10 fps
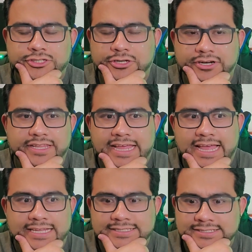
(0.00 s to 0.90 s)
shoot her in the
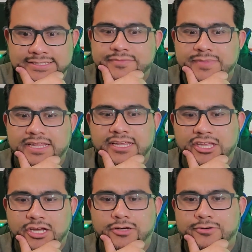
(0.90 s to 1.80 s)
ass. Be like,
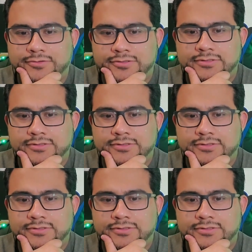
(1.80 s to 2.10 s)
yo.